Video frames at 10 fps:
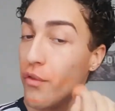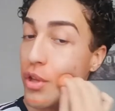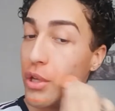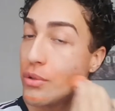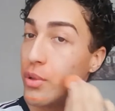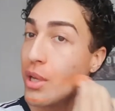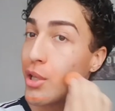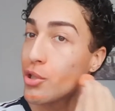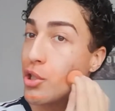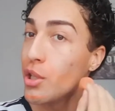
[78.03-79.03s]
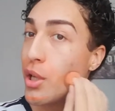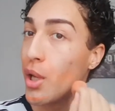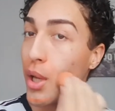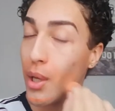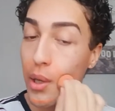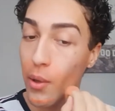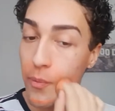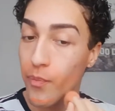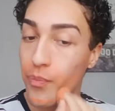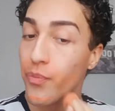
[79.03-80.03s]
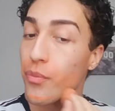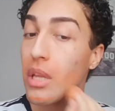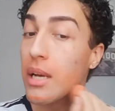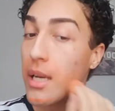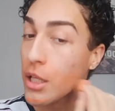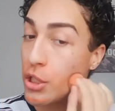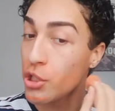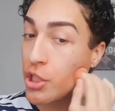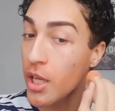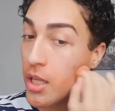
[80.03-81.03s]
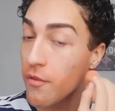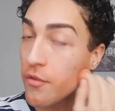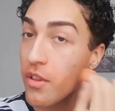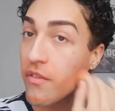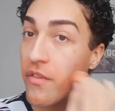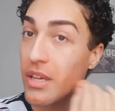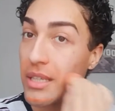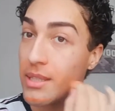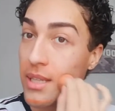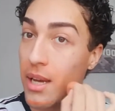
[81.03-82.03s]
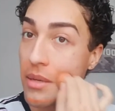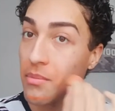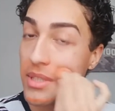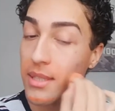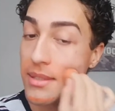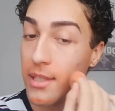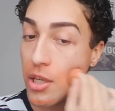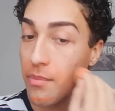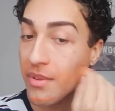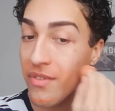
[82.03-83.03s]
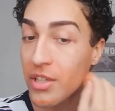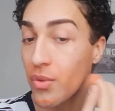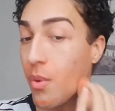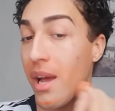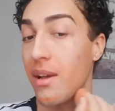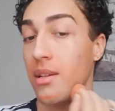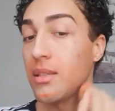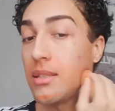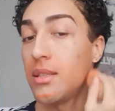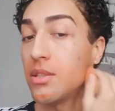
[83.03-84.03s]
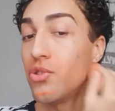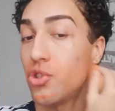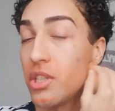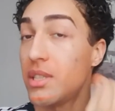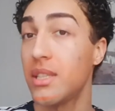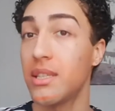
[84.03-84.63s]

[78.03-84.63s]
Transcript: So those are actually care. I shaved for the first time since I got my face waxed just